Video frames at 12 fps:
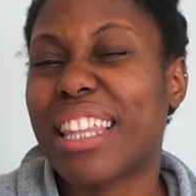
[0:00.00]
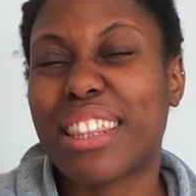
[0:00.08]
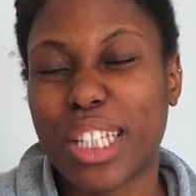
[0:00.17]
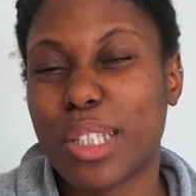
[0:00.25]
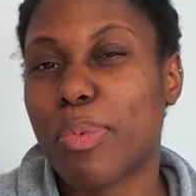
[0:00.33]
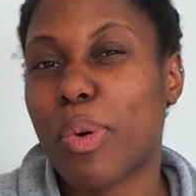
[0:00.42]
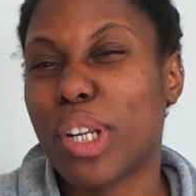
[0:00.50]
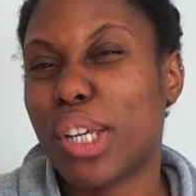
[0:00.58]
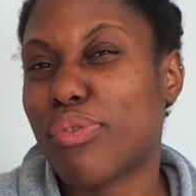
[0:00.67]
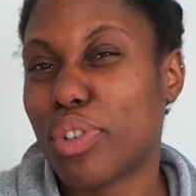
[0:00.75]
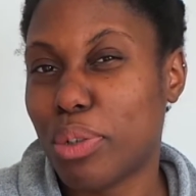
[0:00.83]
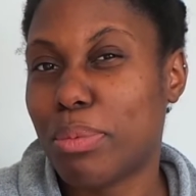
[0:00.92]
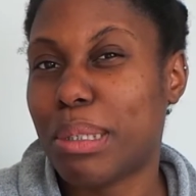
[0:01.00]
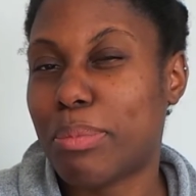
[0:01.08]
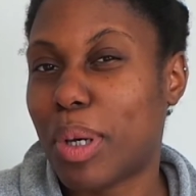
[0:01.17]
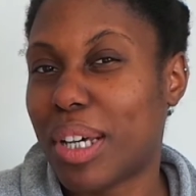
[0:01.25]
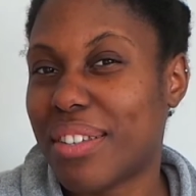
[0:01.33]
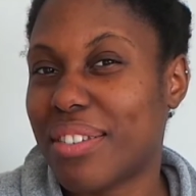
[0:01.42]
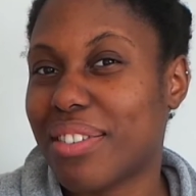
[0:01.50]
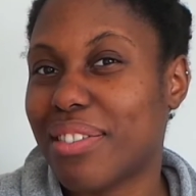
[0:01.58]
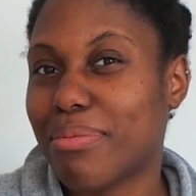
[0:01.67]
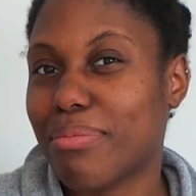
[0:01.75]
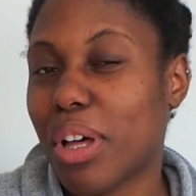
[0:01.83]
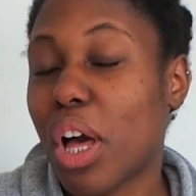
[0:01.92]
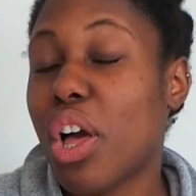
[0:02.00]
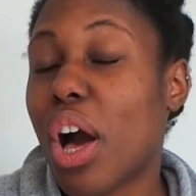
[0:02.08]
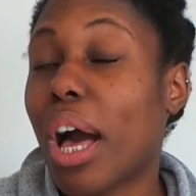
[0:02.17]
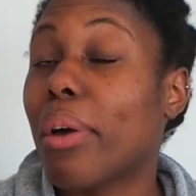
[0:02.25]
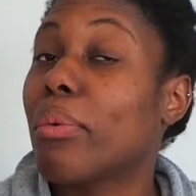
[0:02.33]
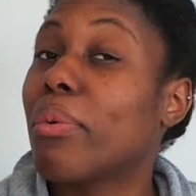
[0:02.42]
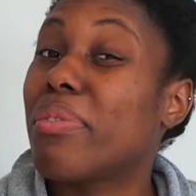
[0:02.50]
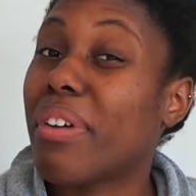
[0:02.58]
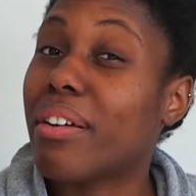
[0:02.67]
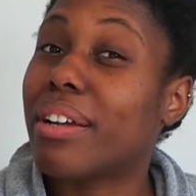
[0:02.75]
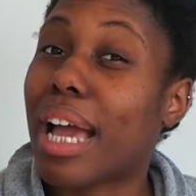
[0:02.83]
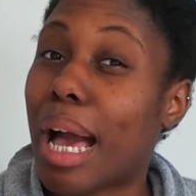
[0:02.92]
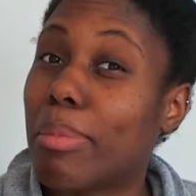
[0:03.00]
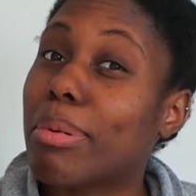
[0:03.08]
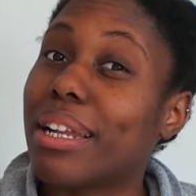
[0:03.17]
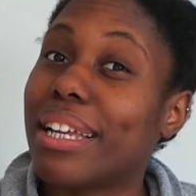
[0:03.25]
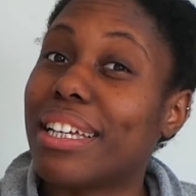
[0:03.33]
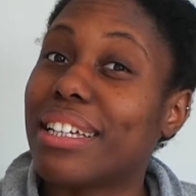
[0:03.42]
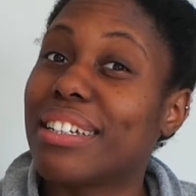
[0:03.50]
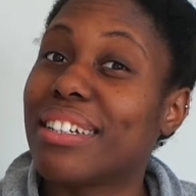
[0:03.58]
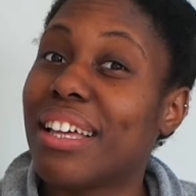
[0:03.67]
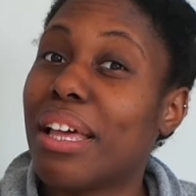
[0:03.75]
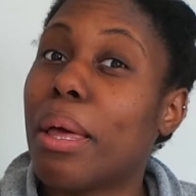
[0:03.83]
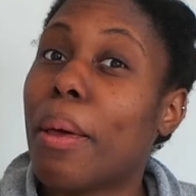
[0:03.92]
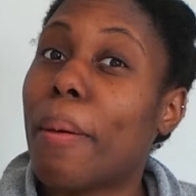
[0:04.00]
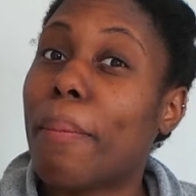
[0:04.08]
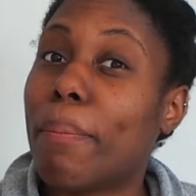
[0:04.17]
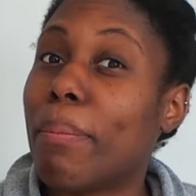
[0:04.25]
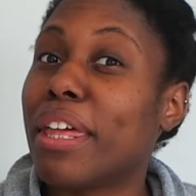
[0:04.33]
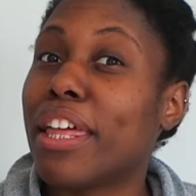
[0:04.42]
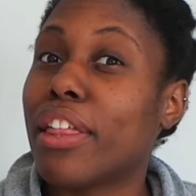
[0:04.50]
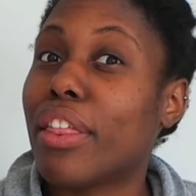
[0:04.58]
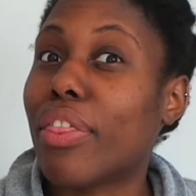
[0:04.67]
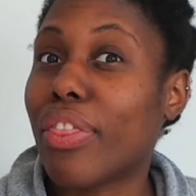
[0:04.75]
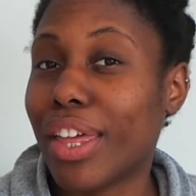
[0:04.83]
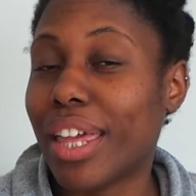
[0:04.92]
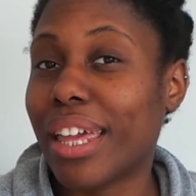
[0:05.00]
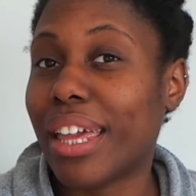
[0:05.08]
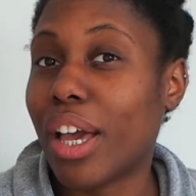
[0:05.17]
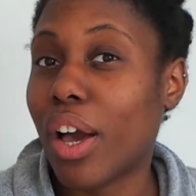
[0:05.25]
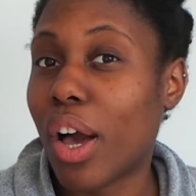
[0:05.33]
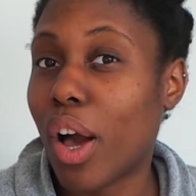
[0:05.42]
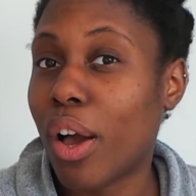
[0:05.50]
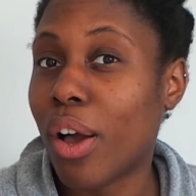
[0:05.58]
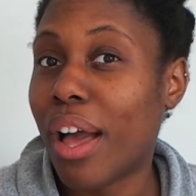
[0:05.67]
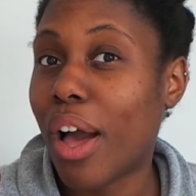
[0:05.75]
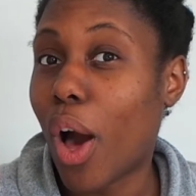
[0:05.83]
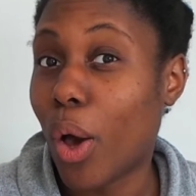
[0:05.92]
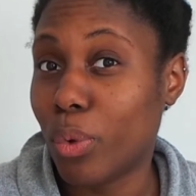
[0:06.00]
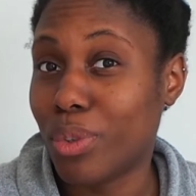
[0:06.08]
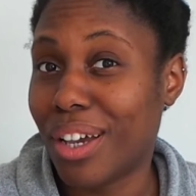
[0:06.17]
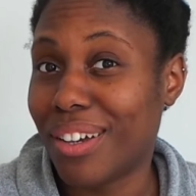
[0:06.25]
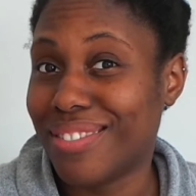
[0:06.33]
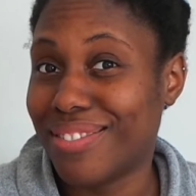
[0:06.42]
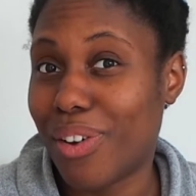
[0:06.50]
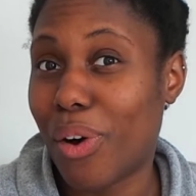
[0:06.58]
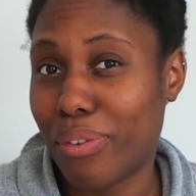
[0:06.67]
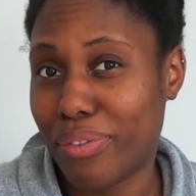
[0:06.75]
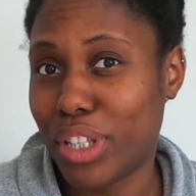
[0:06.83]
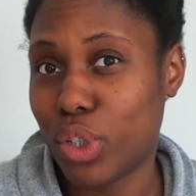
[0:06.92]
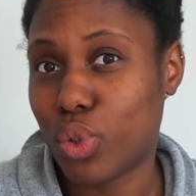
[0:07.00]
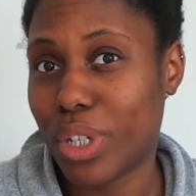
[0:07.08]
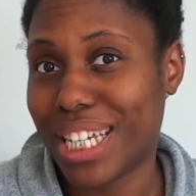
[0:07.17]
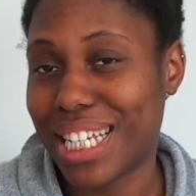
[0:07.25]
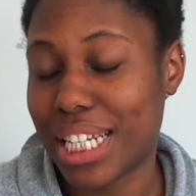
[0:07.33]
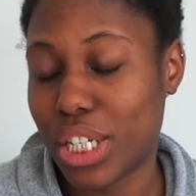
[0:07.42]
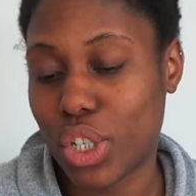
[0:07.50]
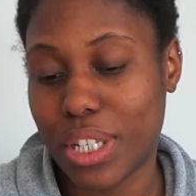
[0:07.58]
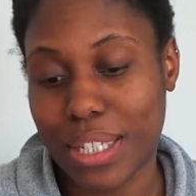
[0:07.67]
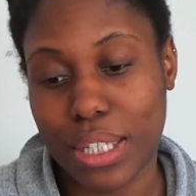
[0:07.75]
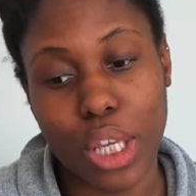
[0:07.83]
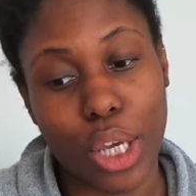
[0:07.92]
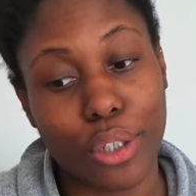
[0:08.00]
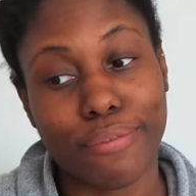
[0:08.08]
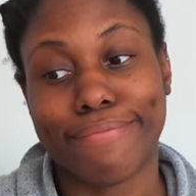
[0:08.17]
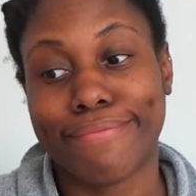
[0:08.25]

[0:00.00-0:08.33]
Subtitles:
at this point, if nobody buys them, I will very happily be the owner of these trinket dishes, so